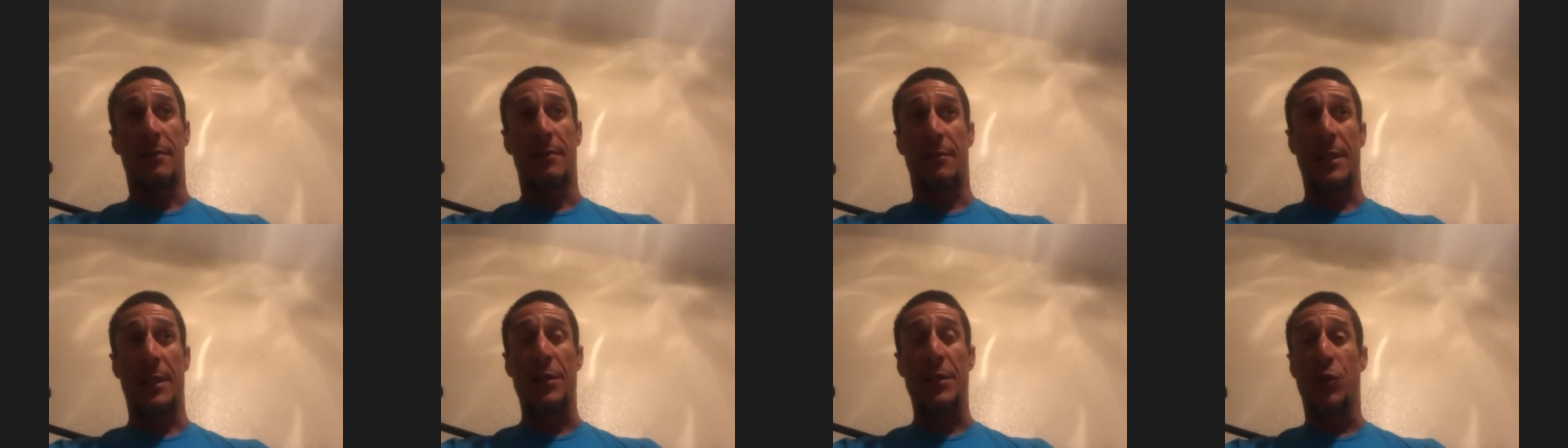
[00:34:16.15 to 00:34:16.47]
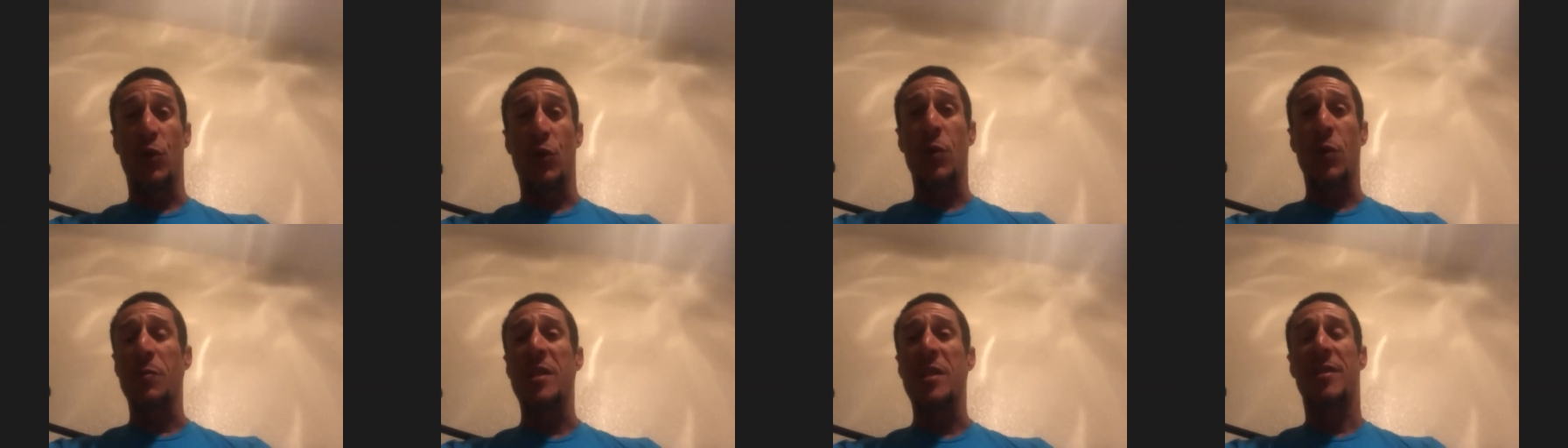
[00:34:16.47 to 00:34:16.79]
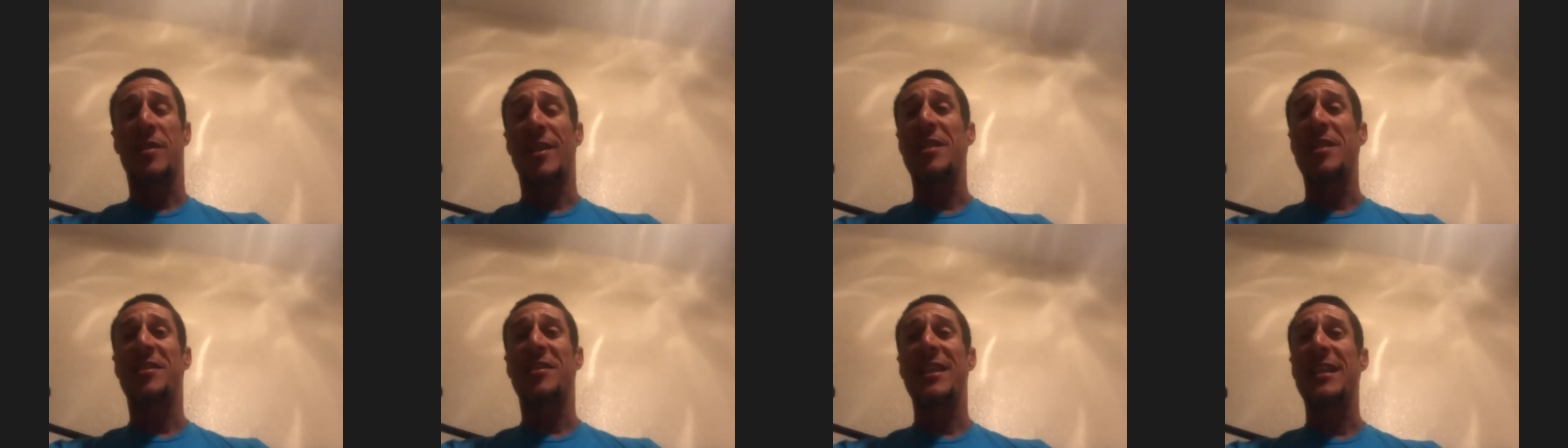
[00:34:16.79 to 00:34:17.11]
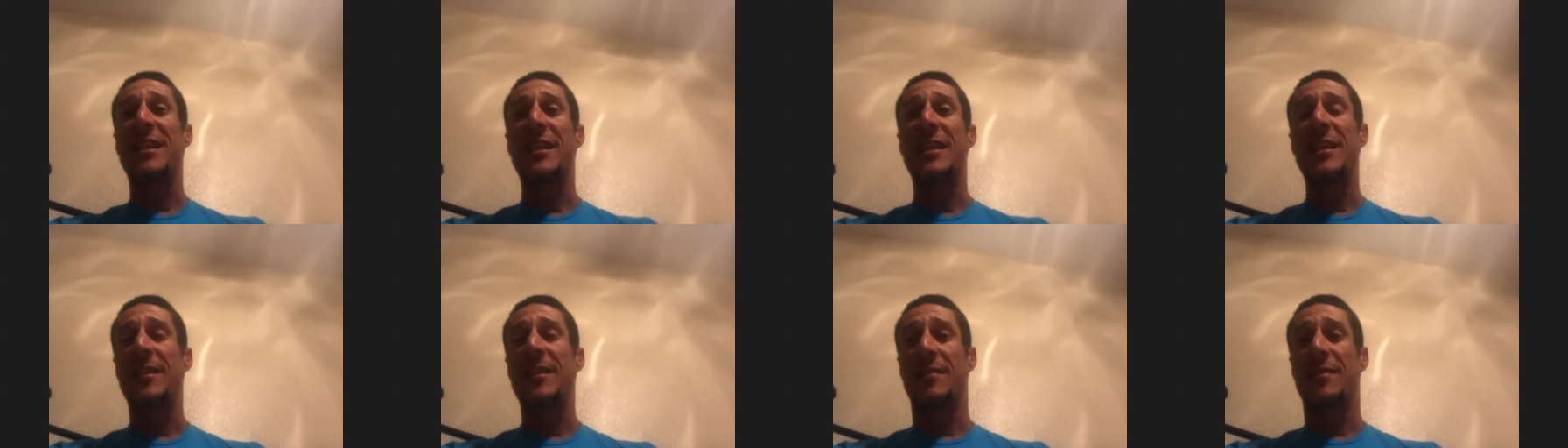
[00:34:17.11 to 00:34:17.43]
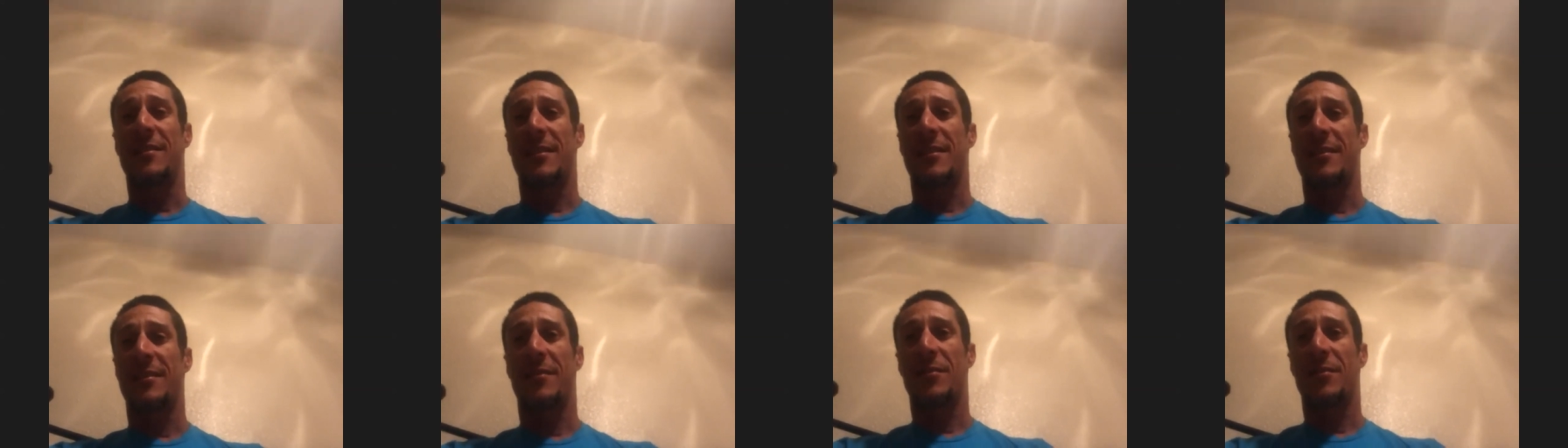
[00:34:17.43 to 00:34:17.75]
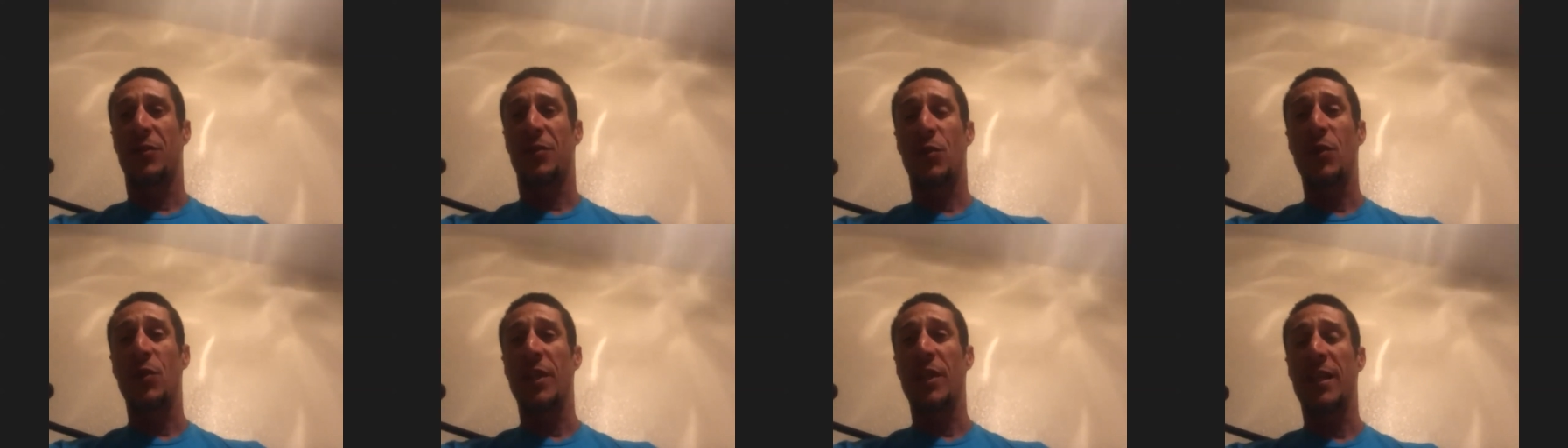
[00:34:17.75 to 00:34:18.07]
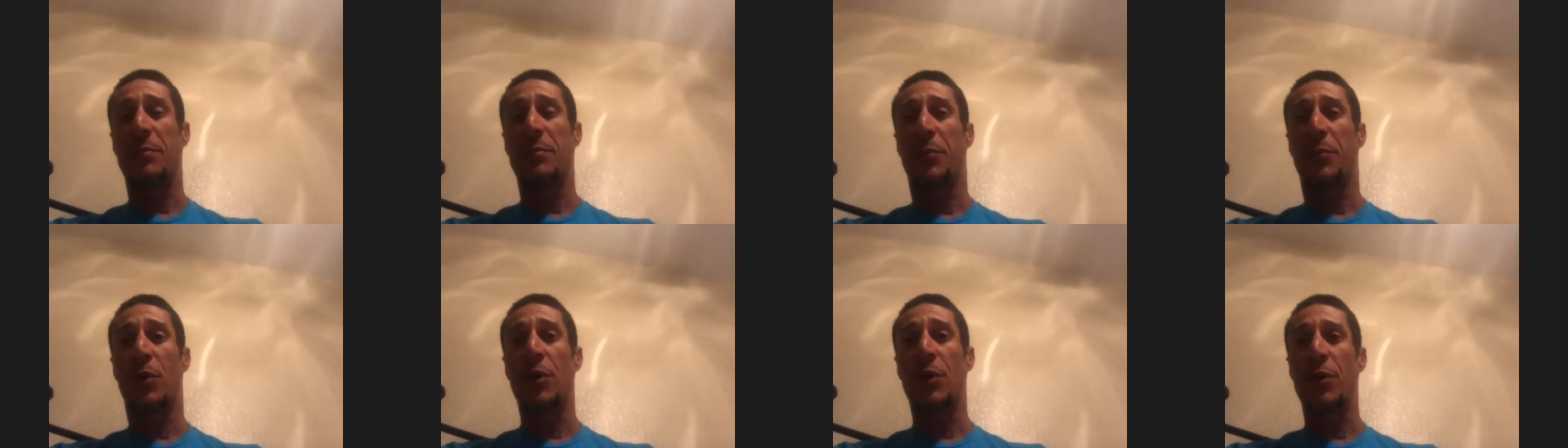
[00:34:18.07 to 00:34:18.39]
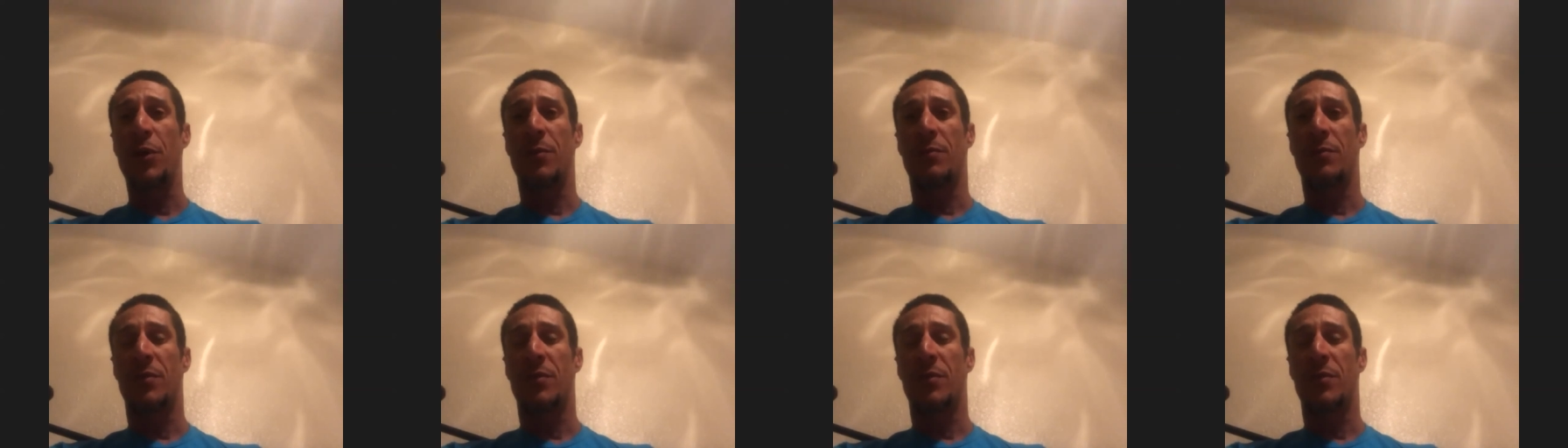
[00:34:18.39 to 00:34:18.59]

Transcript: It took me 13 years to get a podium.